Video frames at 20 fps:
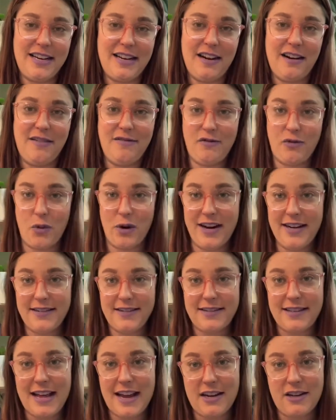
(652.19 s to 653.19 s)
it
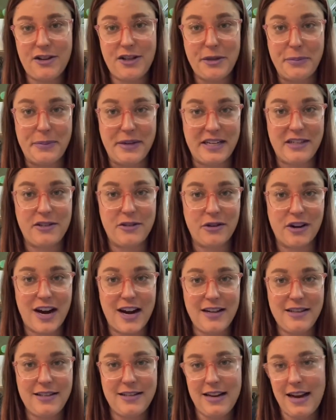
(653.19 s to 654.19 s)
avoids that shipping
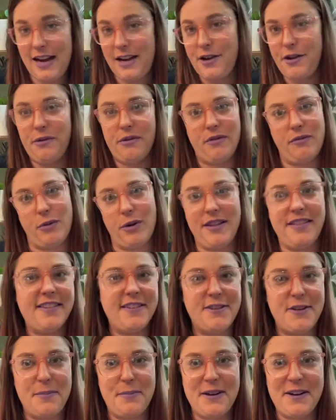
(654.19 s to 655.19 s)
stress and you avoid the
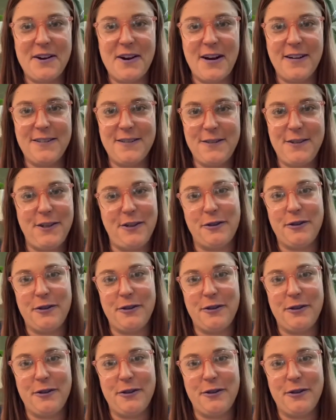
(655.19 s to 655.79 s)
shipping costs too,